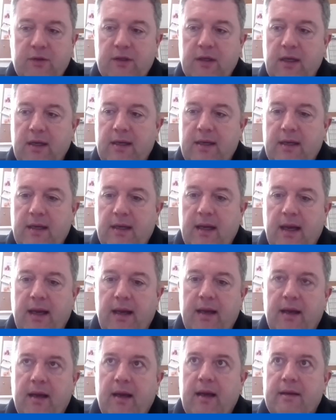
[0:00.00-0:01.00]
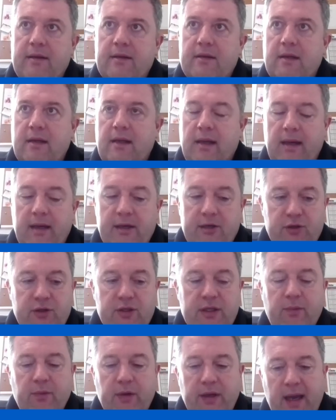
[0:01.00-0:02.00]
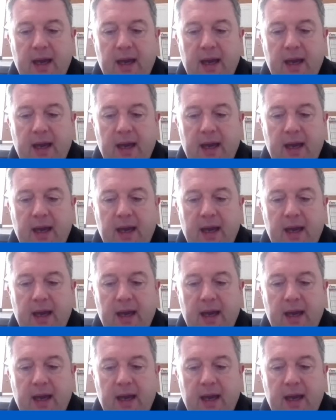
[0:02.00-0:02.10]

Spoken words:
it, and issues that we